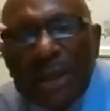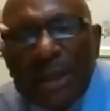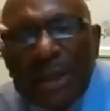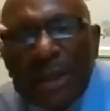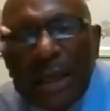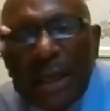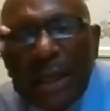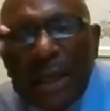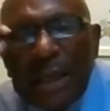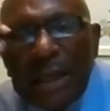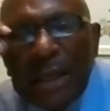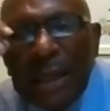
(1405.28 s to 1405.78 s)
to
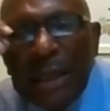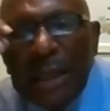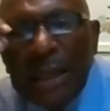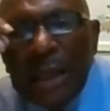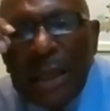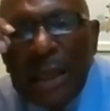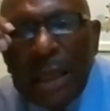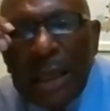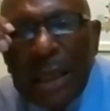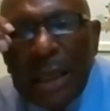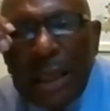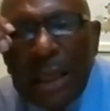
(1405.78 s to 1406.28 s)
be
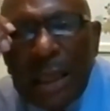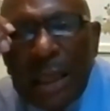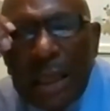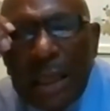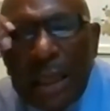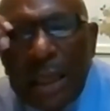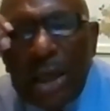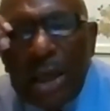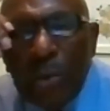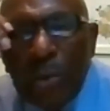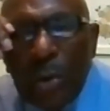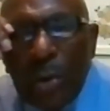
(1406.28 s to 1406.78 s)
today.
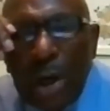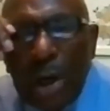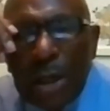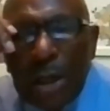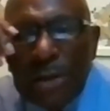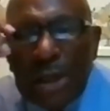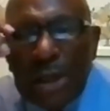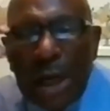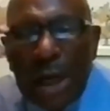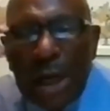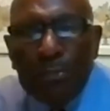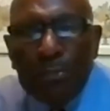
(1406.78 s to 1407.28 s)
He
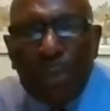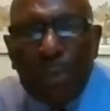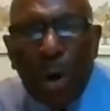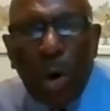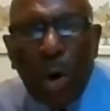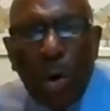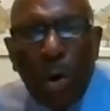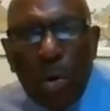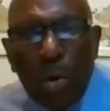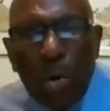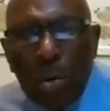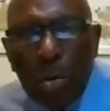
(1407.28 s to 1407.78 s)
was a
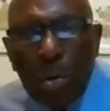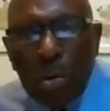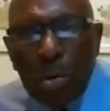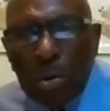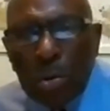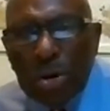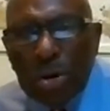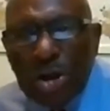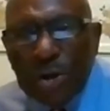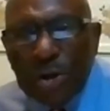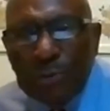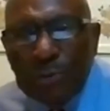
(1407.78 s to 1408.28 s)

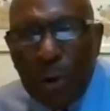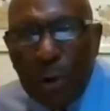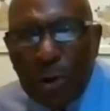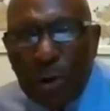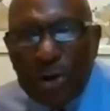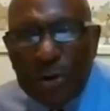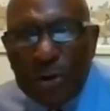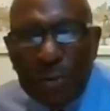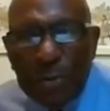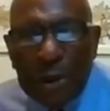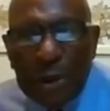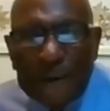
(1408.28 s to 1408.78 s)
bold
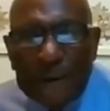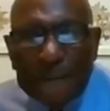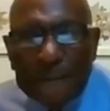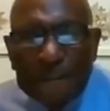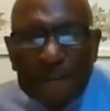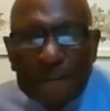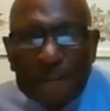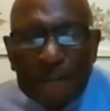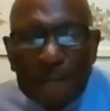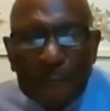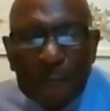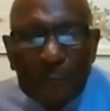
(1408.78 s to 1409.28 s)

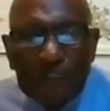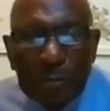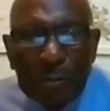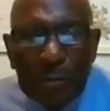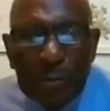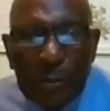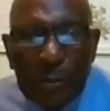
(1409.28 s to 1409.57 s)
spokesman.